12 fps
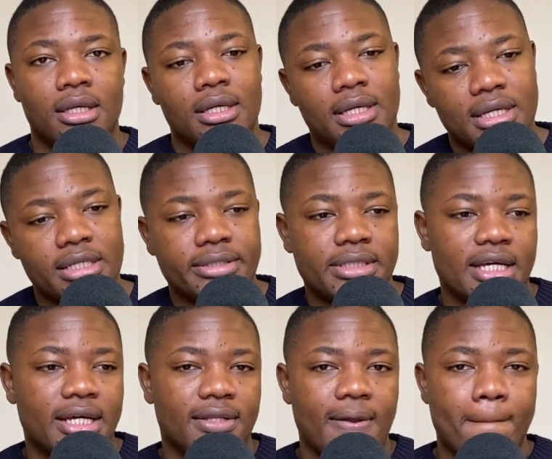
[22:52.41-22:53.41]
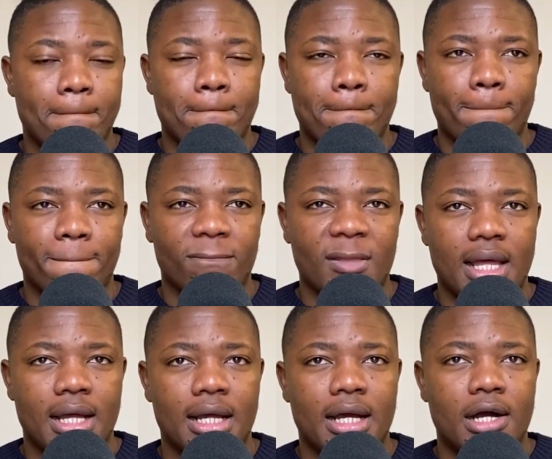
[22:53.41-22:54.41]
is that
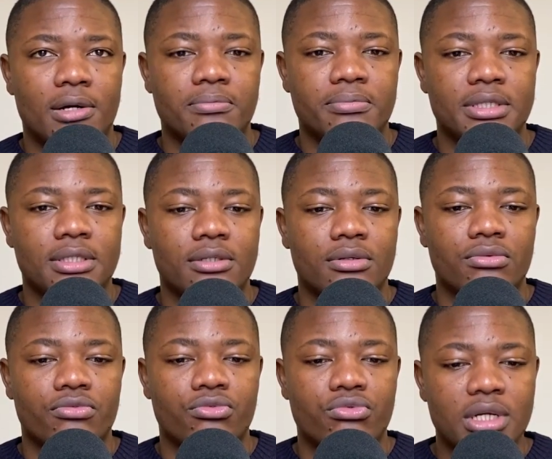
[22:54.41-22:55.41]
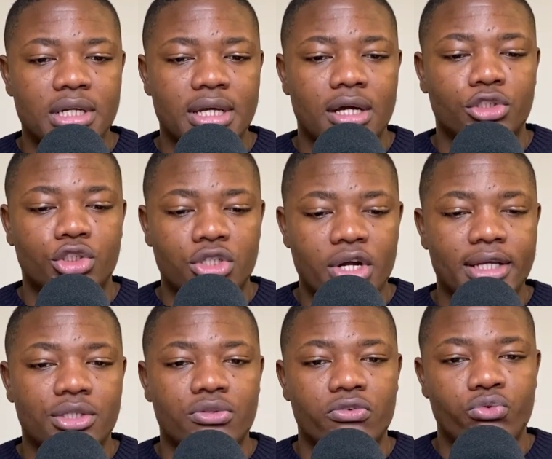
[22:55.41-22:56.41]
I'll try
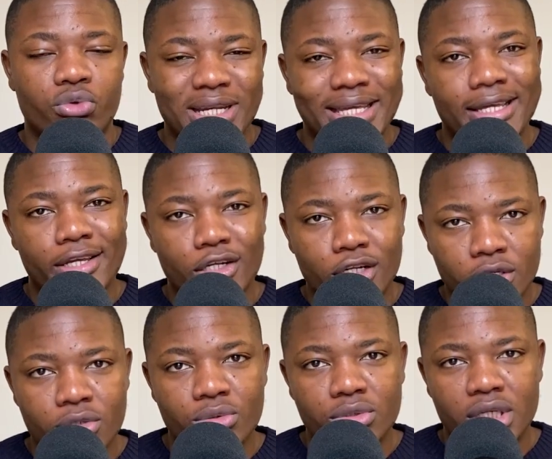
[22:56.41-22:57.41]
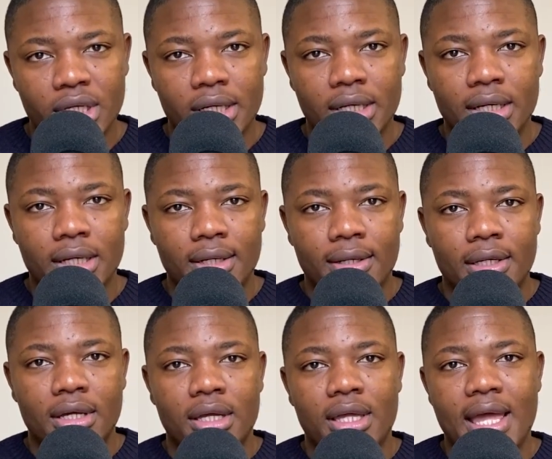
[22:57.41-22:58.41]
to really include
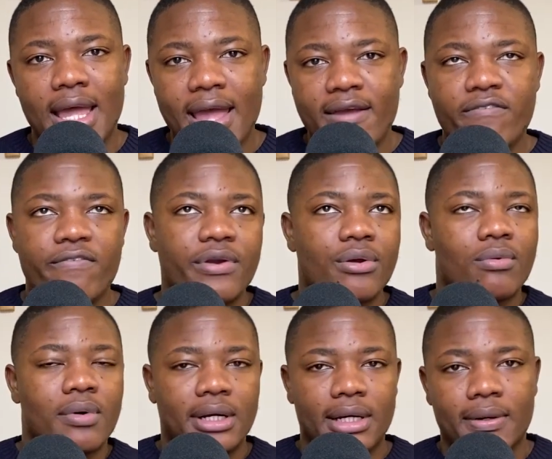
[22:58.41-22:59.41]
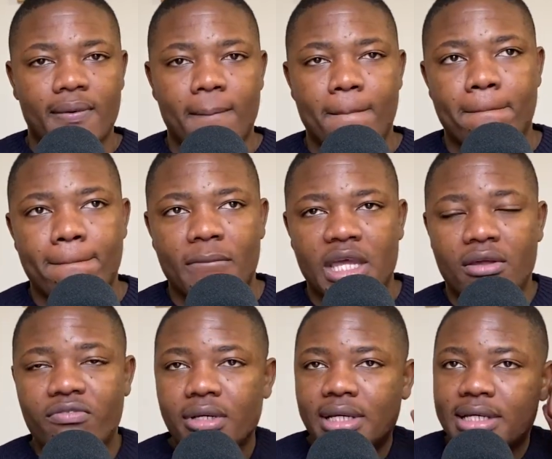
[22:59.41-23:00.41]
everyone, even